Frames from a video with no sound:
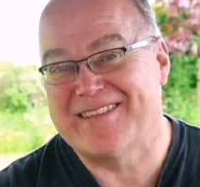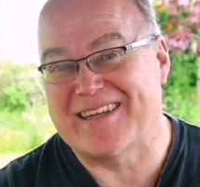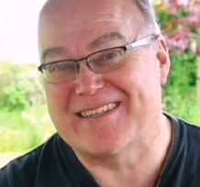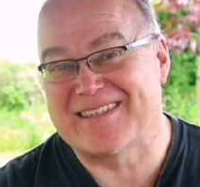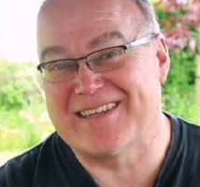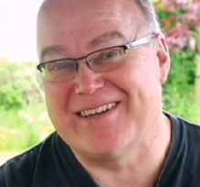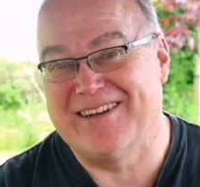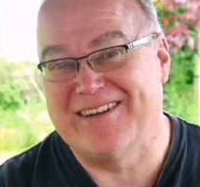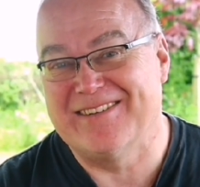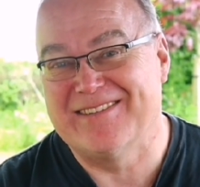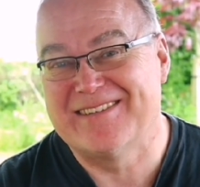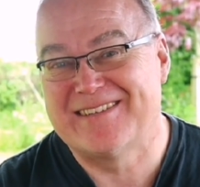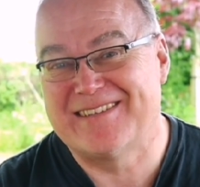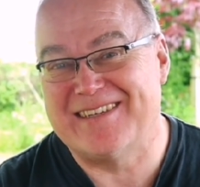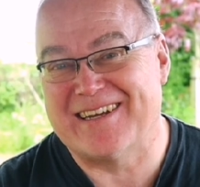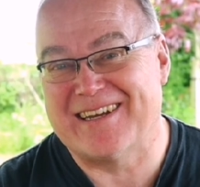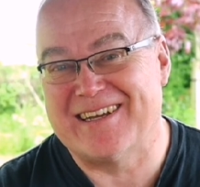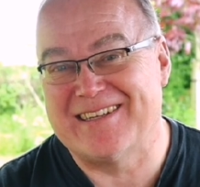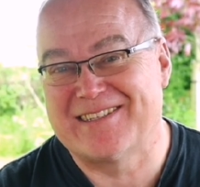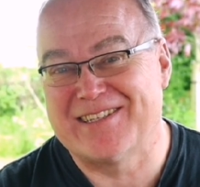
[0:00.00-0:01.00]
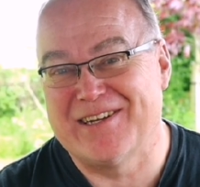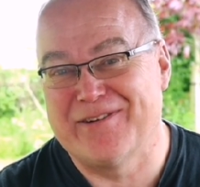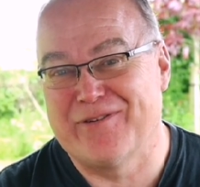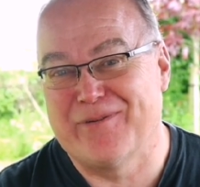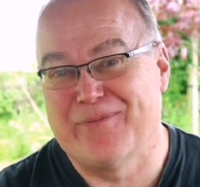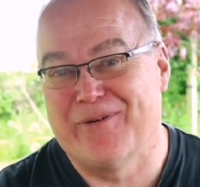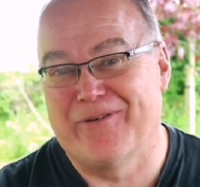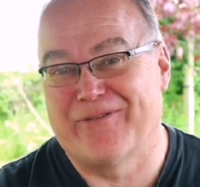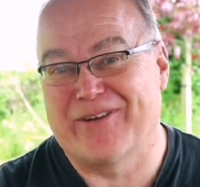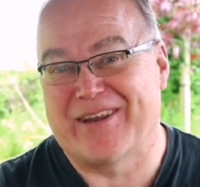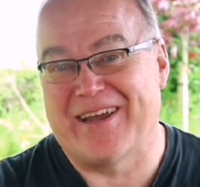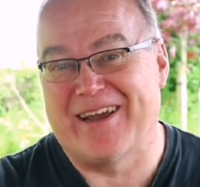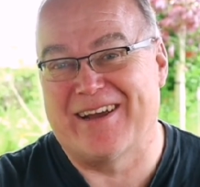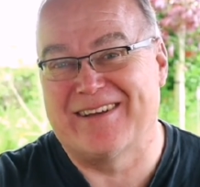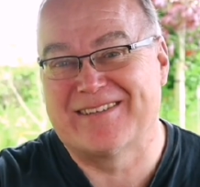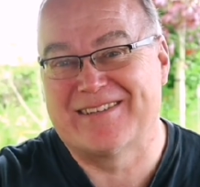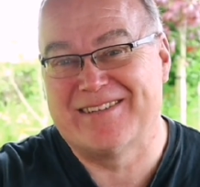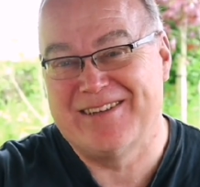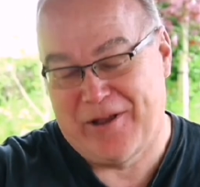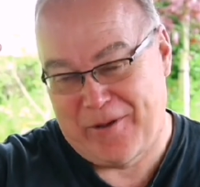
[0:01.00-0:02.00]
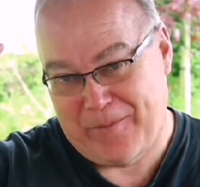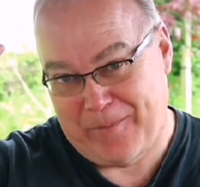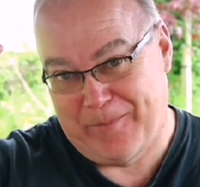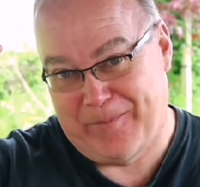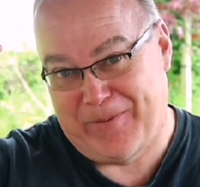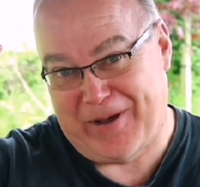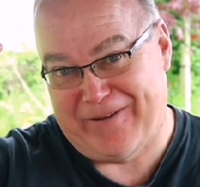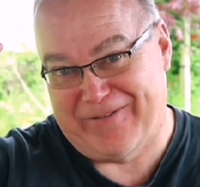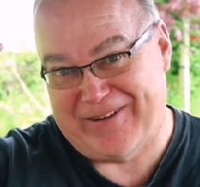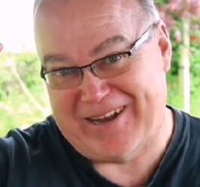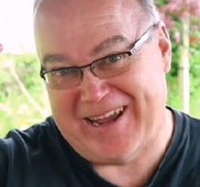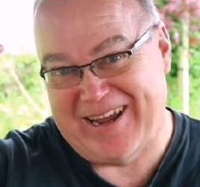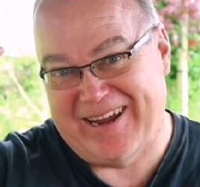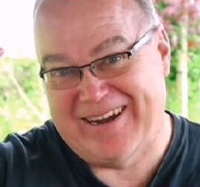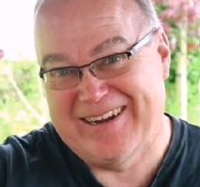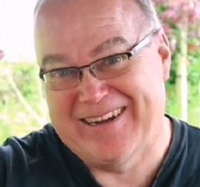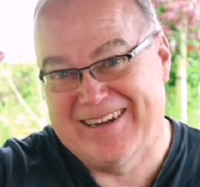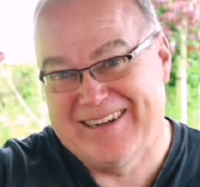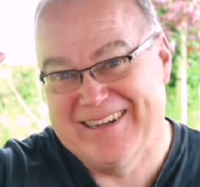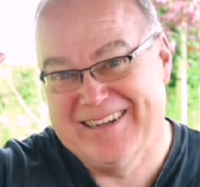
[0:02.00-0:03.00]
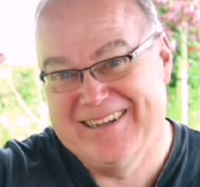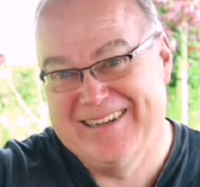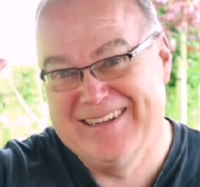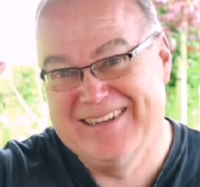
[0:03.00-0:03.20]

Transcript: Thanks a lot. See you again soon for more videos. Bye for now.